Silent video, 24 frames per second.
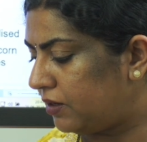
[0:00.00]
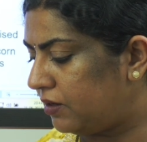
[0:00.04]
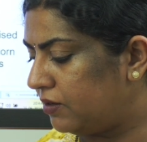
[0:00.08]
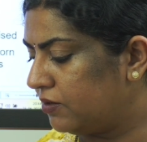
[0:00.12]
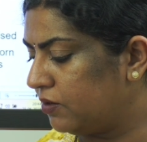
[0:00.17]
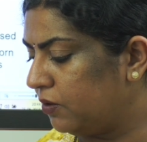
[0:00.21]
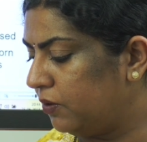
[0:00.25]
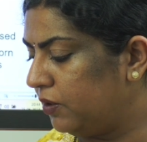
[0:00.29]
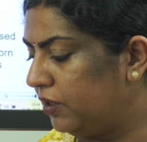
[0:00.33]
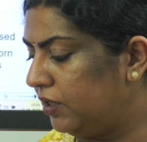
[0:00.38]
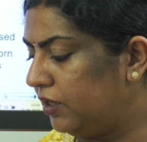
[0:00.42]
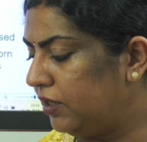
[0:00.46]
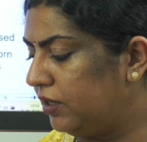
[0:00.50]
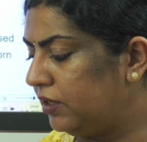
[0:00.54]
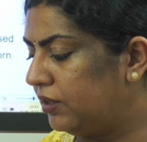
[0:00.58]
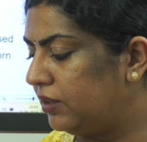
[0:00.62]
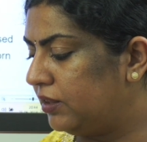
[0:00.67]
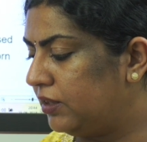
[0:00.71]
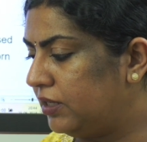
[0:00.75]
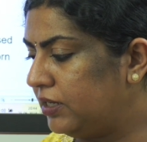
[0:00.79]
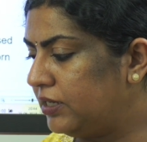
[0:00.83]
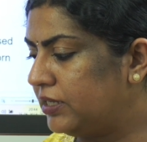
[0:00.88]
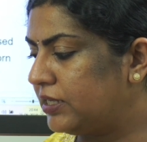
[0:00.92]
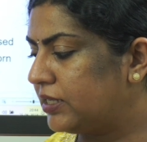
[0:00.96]
So
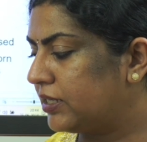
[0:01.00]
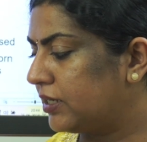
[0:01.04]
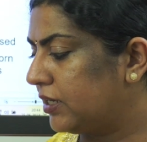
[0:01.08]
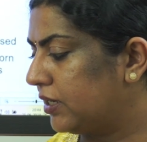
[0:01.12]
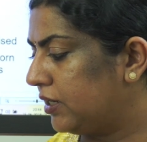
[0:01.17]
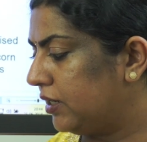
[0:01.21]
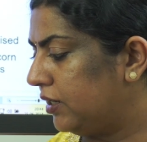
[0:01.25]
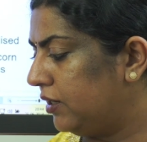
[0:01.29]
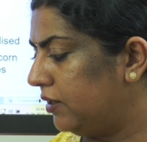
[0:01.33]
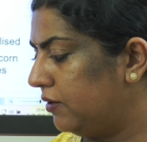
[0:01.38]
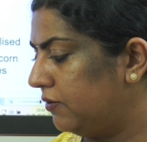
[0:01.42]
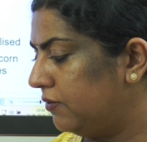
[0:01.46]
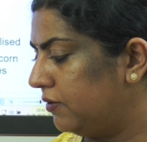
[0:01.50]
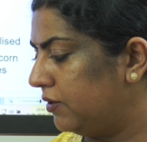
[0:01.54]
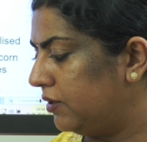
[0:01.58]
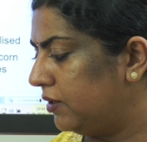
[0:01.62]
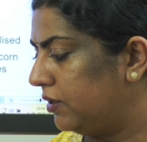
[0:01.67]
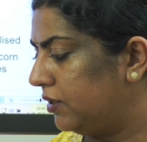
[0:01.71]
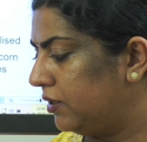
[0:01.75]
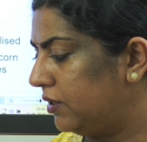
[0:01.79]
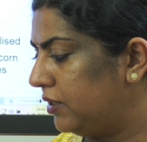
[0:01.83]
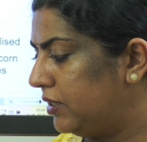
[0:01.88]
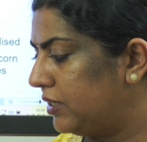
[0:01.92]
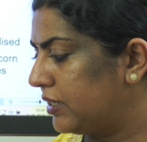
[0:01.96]
here this
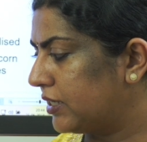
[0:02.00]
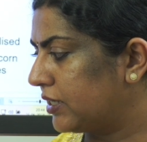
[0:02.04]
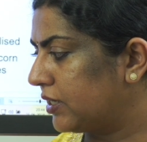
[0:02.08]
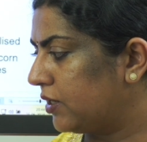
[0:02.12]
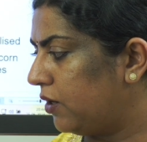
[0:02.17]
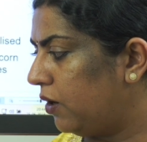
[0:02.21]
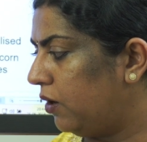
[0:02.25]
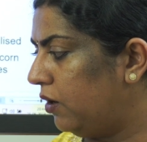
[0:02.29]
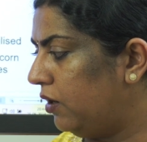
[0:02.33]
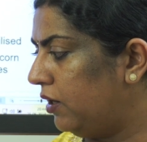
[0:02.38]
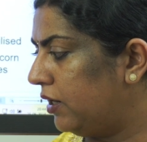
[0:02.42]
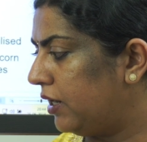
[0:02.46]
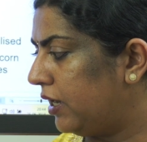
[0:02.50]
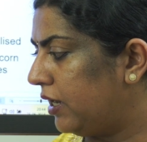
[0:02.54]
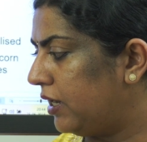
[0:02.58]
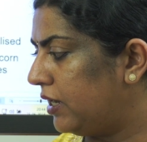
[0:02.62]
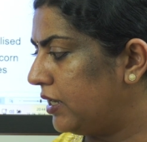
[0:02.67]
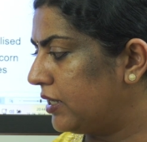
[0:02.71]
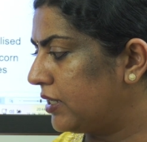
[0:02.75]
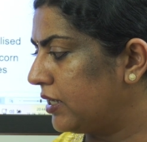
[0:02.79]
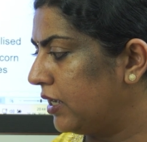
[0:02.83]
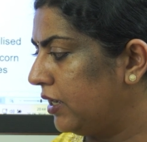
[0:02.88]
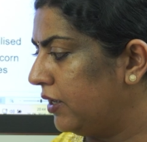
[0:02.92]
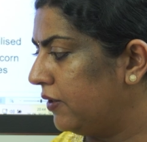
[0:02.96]
curve is called
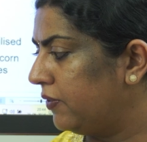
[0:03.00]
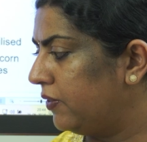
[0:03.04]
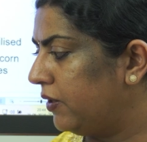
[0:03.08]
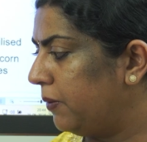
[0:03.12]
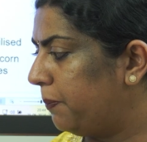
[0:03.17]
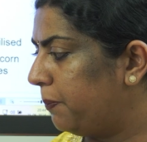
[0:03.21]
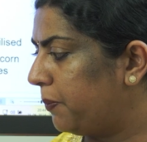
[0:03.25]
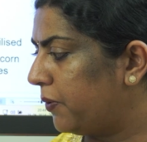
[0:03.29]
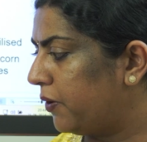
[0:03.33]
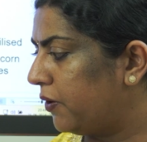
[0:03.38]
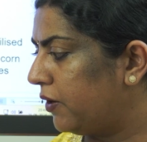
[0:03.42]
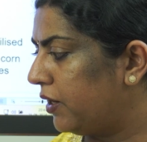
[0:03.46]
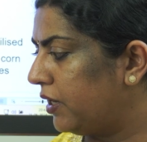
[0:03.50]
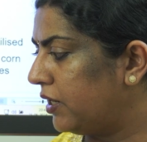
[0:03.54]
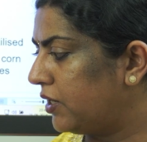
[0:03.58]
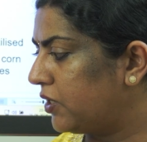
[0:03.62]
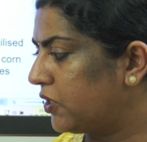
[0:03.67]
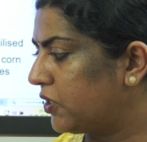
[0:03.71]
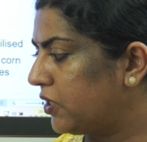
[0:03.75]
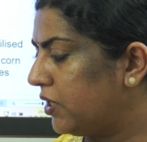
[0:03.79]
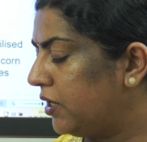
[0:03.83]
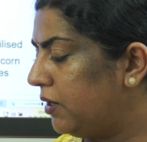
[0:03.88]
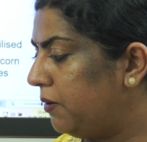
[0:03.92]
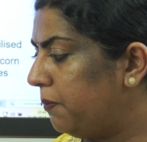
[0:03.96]
as the
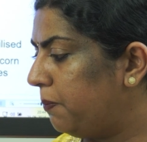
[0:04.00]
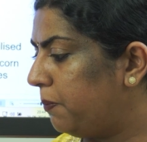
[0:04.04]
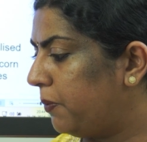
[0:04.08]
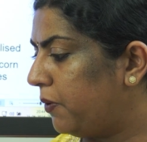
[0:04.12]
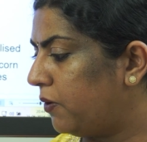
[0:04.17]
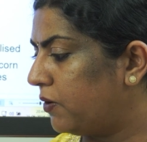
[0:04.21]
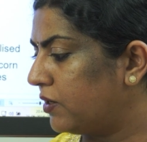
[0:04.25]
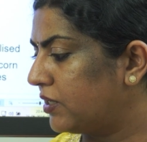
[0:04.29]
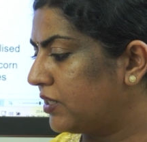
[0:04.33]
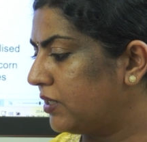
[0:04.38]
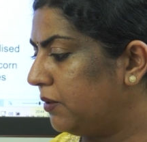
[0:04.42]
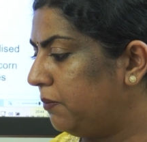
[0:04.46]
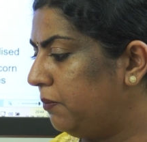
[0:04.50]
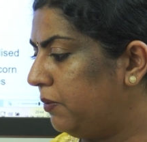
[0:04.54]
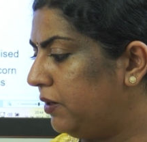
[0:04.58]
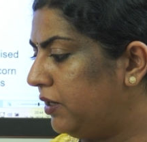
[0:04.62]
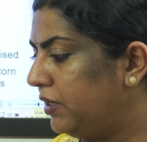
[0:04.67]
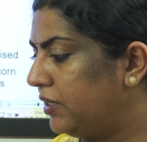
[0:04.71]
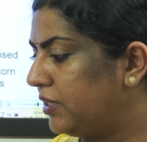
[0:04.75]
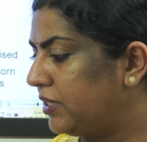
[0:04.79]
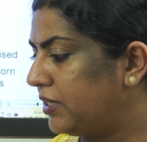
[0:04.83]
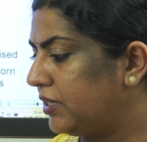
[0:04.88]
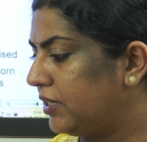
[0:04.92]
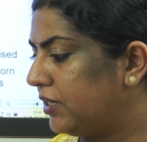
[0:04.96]
production
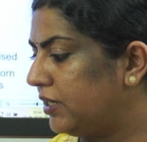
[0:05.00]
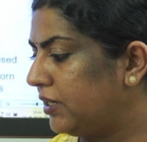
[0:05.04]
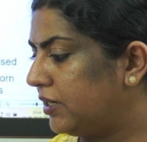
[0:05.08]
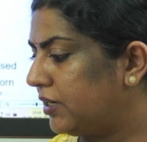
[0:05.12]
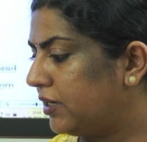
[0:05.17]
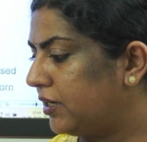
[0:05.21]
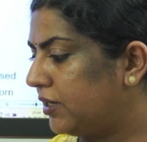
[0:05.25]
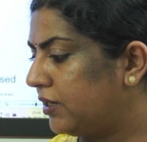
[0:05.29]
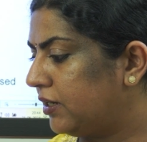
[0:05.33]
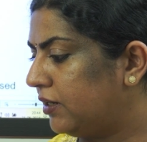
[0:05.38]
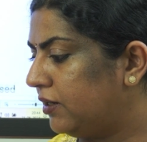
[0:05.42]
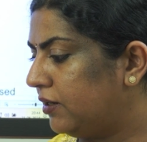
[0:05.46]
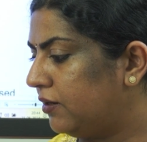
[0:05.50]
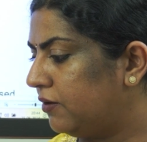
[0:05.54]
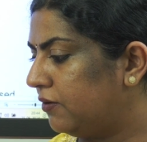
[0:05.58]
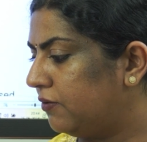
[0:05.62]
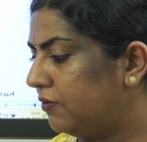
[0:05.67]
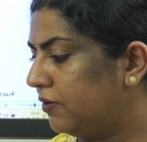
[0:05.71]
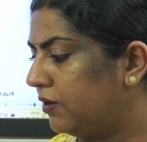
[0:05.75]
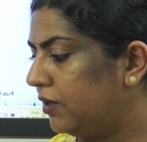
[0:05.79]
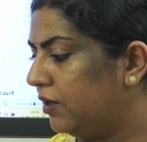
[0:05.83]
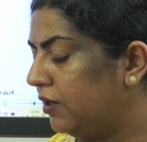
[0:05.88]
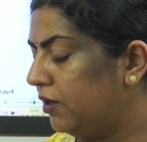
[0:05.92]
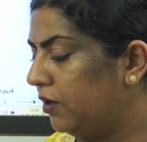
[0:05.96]
possibility
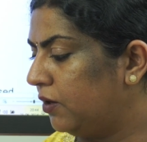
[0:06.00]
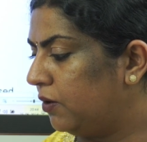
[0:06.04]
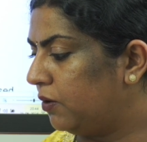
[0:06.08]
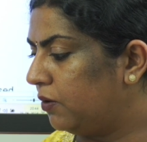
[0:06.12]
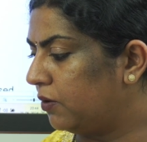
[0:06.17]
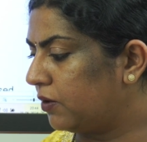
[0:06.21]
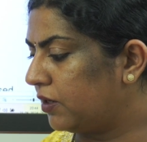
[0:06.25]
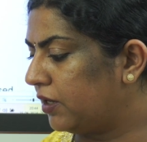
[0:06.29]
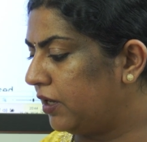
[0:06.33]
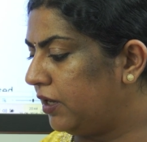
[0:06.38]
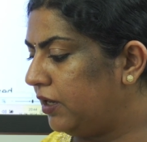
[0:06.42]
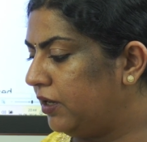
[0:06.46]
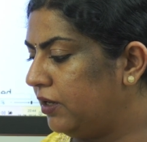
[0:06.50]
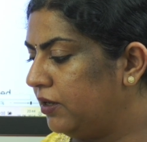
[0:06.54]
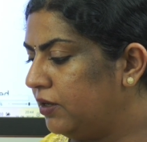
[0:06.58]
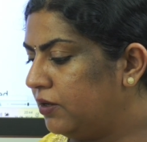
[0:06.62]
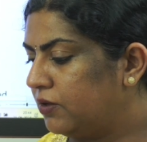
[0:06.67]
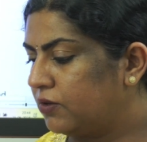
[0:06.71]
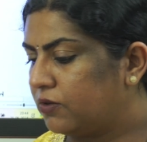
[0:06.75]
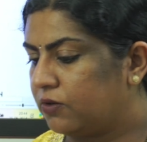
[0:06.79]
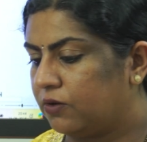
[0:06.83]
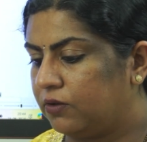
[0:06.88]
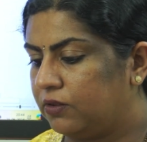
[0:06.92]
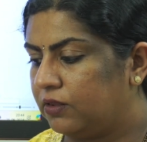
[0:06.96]
curve.
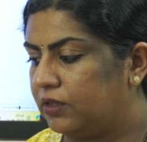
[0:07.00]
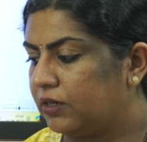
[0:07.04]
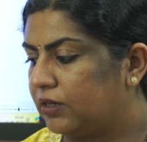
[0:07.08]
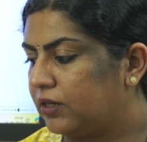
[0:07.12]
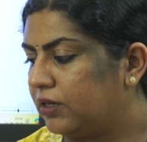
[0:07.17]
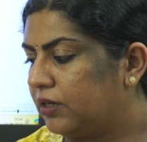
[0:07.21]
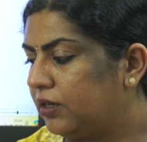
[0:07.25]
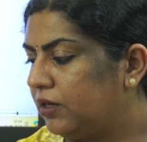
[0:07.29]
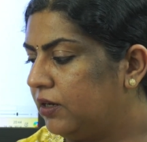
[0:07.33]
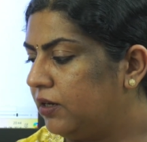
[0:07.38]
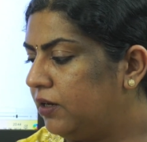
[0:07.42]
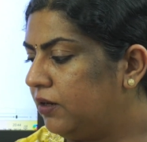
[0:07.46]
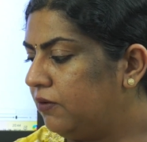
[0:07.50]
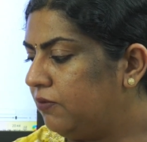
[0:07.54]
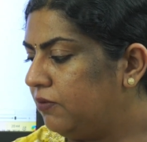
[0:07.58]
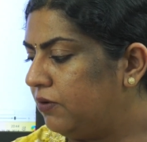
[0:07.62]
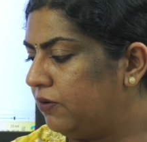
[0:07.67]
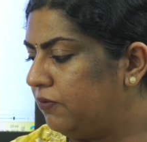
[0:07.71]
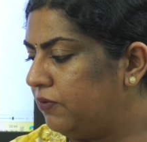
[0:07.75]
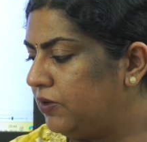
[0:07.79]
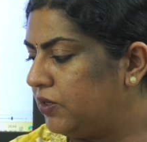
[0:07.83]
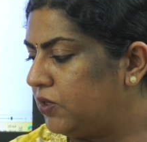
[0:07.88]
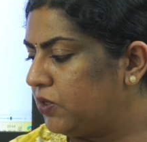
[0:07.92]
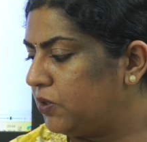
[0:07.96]
Okay, so the
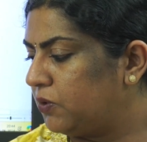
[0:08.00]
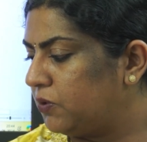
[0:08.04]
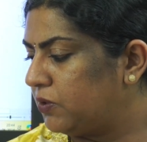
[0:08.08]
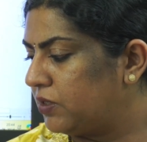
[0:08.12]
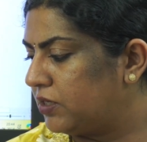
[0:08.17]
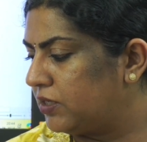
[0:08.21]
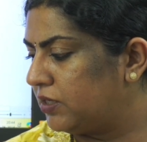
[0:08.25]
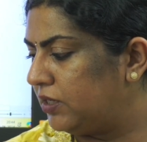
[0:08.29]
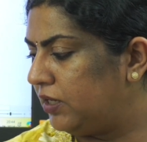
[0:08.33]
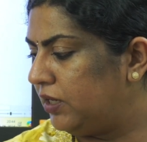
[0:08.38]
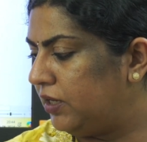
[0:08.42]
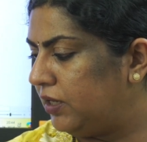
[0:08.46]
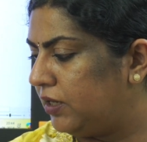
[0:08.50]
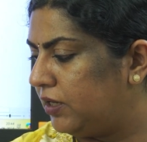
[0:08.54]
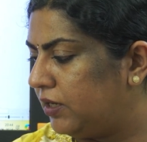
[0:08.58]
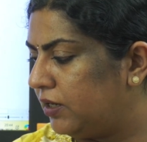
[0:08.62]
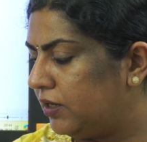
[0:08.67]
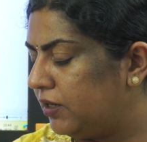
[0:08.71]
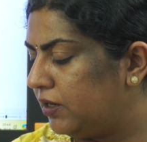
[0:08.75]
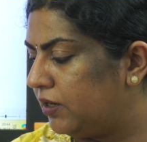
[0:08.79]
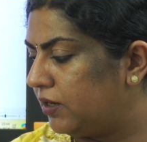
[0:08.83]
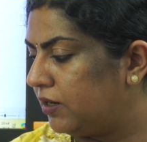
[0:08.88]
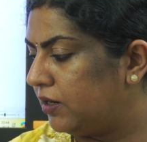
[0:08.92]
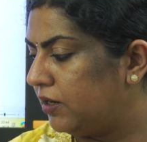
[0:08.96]
curve which you see
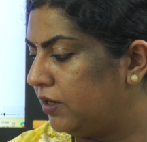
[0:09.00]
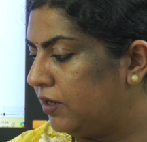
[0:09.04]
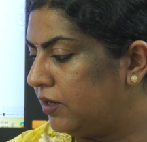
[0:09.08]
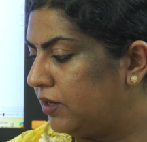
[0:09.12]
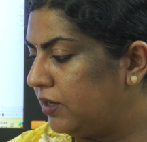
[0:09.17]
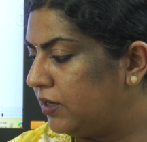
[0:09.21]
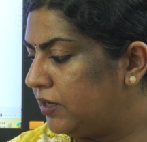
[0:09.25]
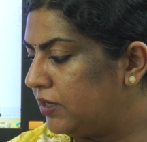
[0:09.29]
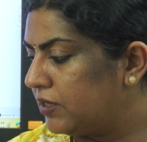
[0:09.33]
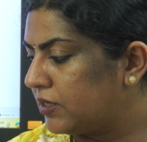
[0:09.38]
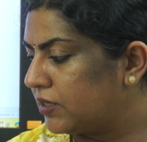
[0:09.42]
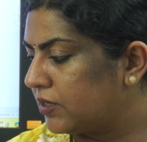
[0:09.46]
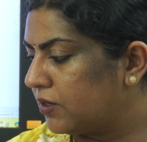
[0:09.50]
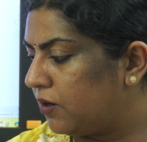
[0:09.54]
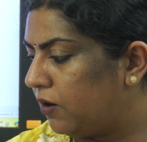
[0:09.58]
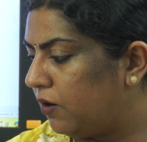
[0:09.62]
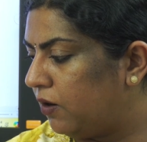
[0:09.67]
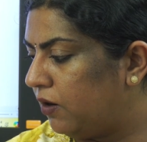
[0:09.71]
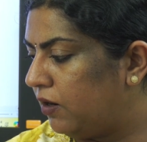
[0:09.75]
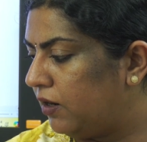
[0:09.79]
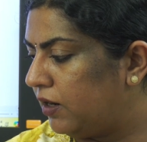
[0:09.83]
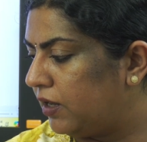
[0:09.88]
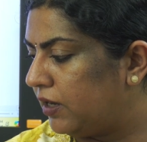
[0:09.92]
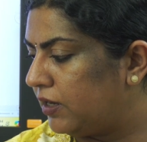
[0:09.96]
here is
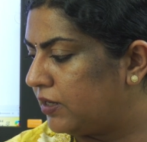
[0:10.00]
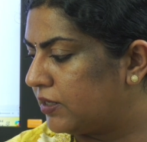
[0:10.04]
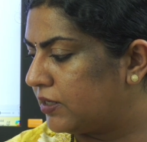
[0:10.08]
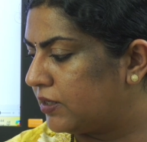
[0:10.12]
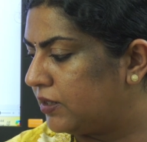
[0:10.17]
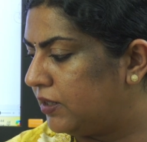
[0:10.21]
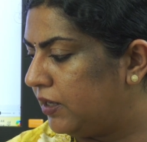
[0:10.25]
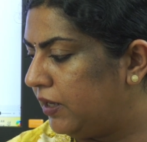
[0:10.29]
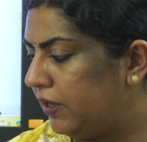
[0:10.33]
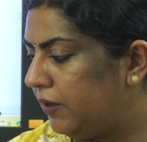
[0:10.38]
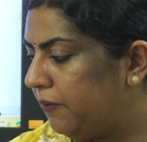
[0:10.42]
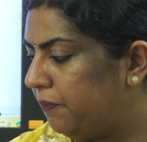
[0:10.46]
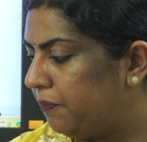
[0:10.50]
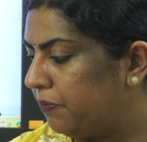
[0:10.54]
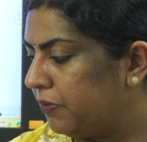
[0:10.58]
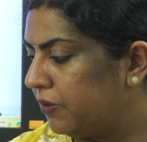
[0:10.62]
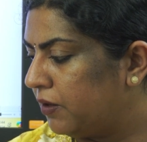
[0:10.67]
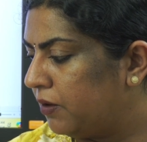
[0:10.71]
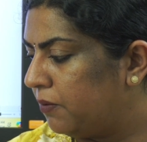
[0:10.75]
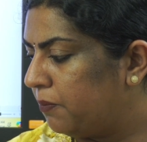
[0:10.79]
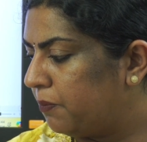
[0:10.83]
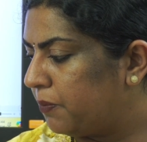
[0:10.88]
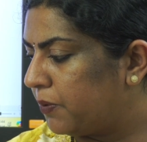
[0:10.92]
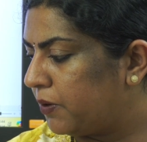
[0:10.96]
called as the
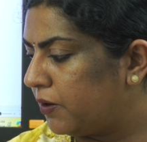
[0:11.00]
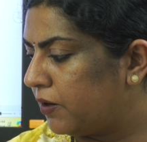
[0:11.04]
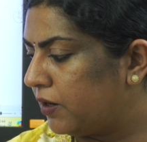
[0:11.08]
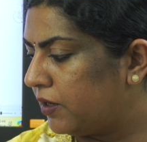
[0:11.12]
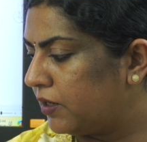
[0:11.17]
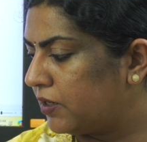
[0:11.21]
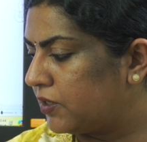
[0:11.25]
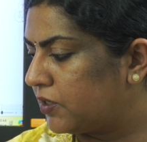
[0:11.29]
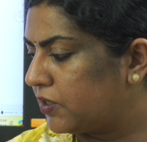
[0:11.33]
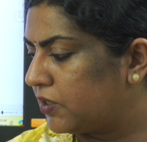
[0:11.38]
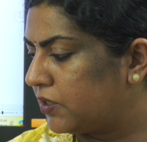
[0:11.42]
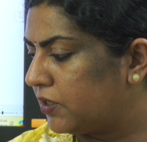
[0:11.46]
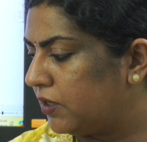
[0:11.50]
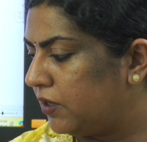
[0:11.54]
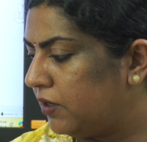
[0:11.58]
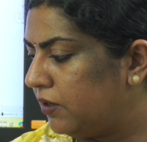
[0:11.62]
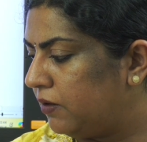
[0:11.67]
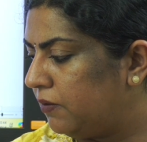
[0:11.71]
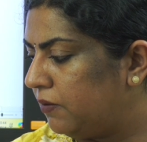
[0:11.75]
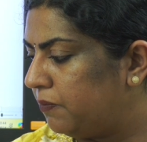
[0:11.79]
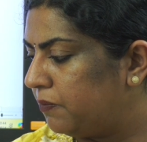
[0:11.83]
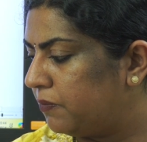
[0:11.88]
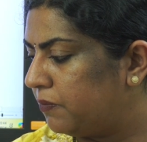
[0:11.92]
production